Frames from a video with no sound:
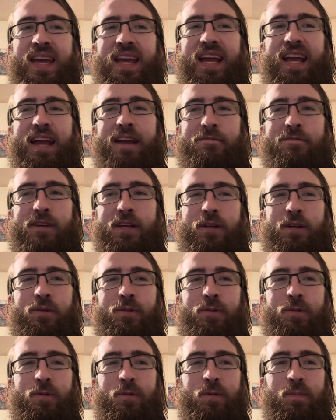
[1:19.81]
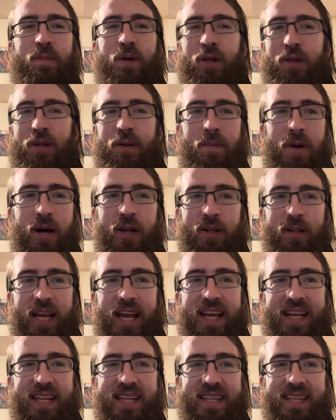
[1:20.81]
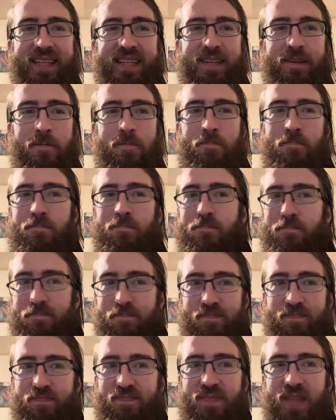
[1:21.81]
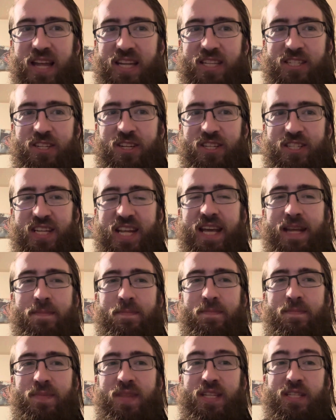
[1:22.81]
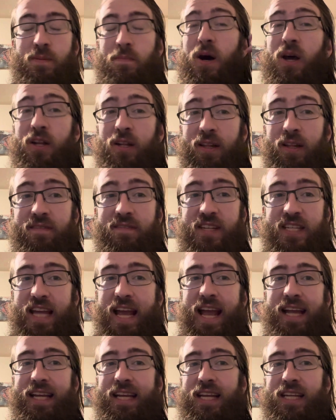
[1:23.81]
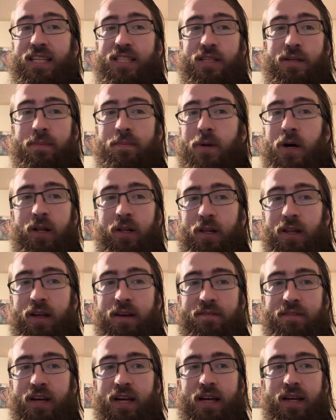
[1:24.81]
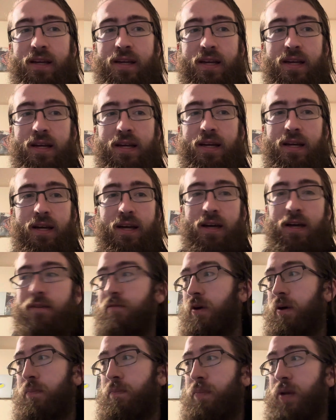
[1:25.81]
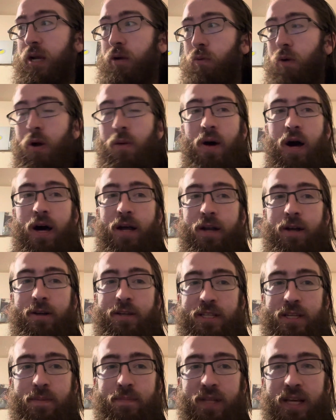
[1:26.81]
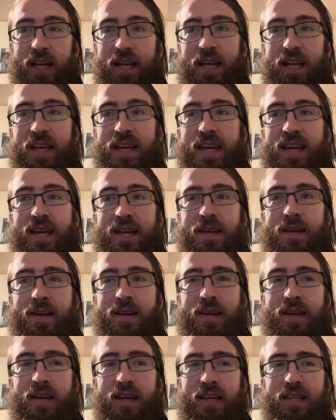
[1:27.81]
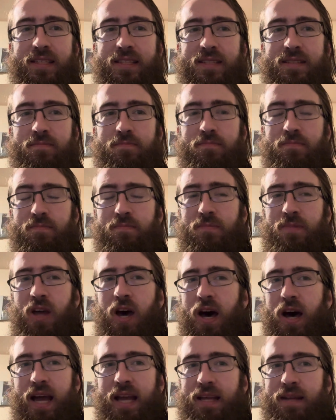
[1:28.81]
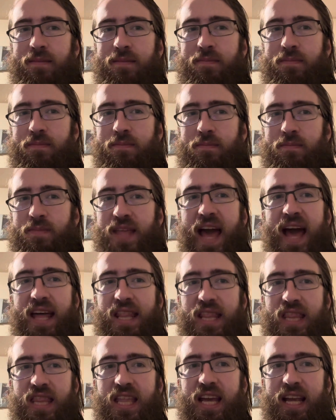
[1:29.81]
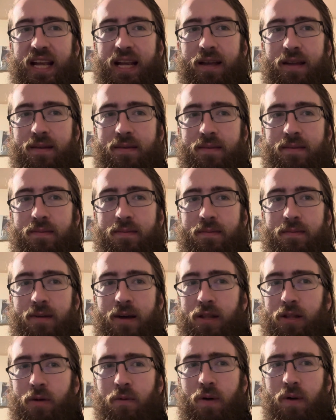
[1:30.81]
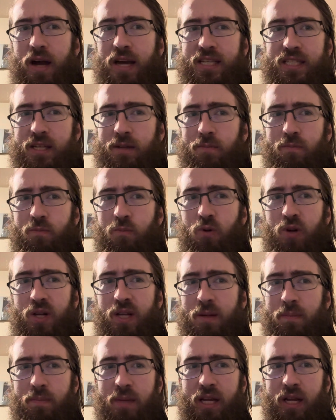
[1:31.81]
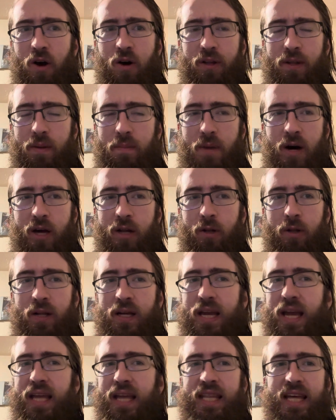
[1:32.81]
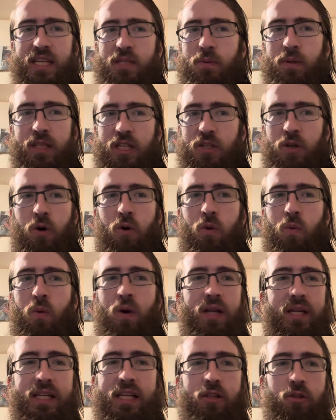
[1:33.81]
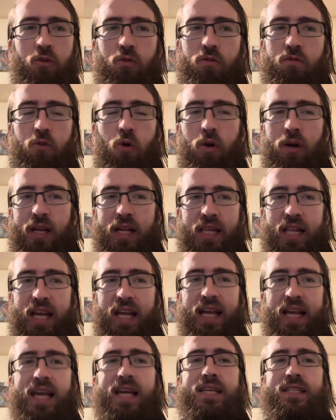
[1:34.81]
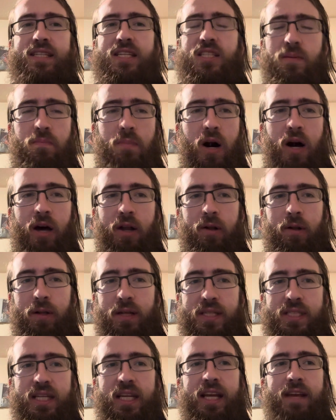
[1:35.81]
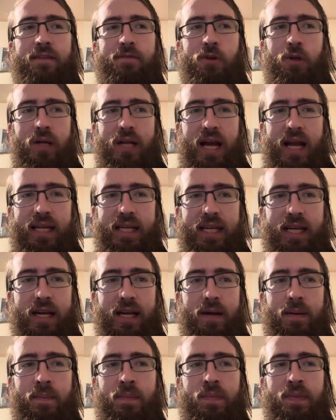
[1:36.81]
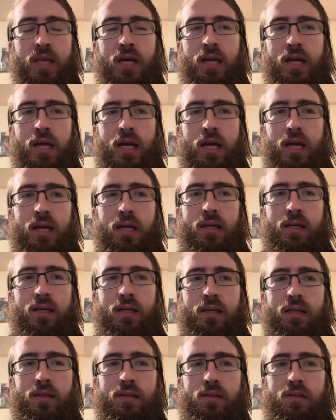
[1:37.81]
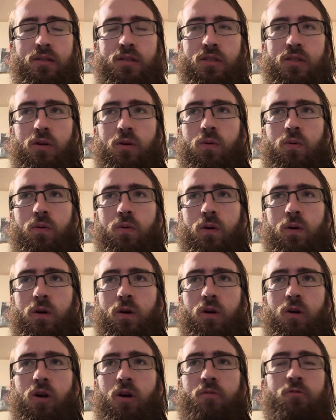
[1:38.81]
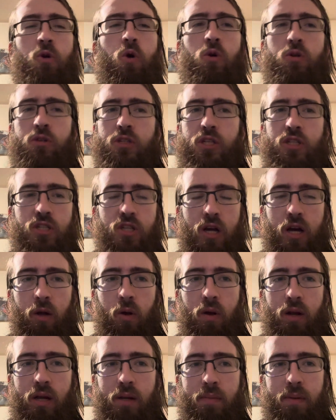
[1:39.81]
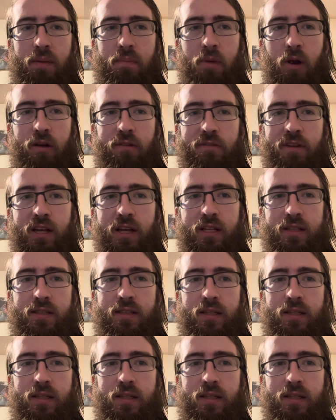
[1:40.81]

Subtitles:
If you build a model kit, that's just it. It's a model of a tank. It's a model of a big robot or something. It's not that thing. Otherwise, it wouldn't be called a model. And that's what this whole 1D through 4D thing is. It's a model. It's to give you an idea. So, of course, it's not going to be perfect.